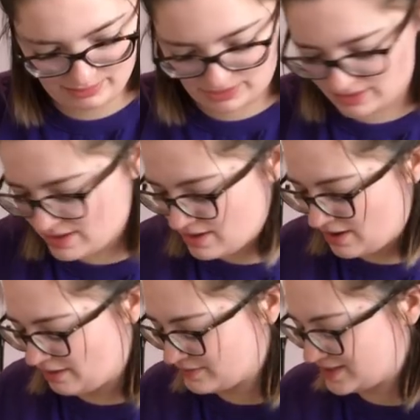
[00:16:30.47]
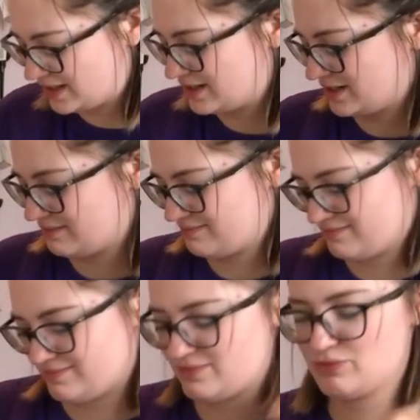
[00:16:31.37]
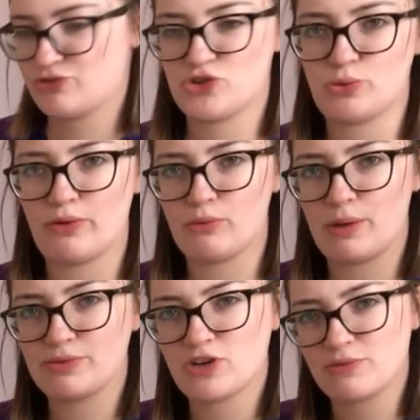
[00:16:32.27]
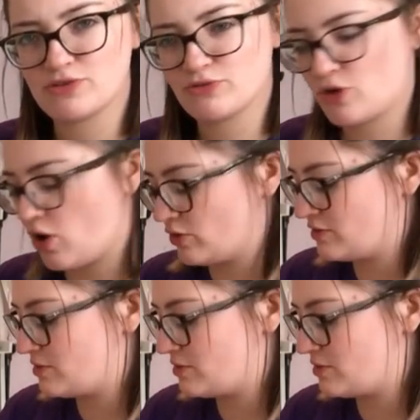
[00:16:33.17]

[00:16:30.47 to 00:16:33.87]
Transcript: but I'm suddenly not sure where all my pyjamas have gone,